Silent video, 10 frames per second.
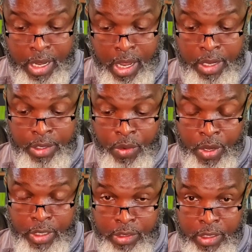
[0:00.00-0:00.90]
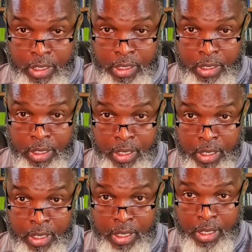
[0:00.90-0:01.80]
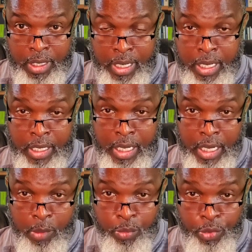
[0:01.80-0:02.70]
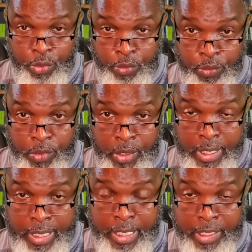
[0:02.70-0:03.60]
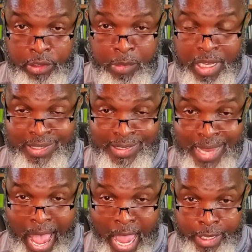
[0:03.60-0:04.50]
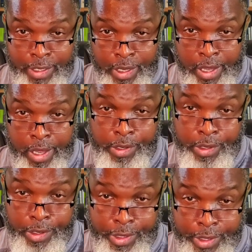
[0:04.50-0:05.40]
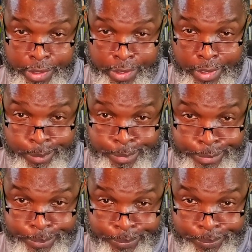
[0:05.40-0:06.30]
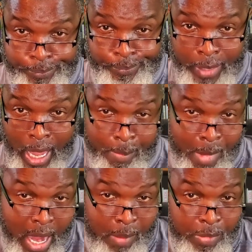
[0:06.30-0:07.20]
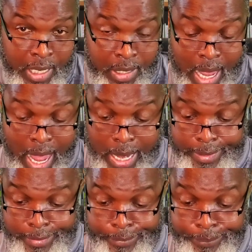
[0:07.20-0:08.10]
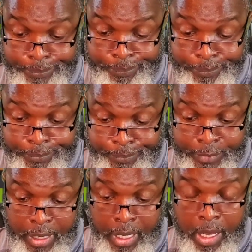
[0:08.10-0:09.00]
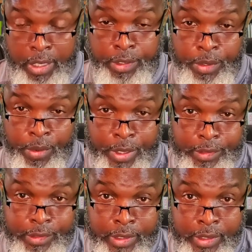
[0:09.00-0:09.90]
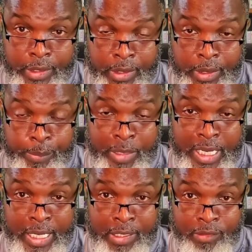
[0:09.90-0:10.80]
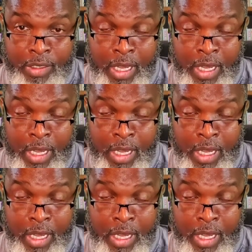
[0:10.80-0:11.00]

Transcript: Anointed in Hebrew is Messiah. Look it up. I might be lying. Anointed means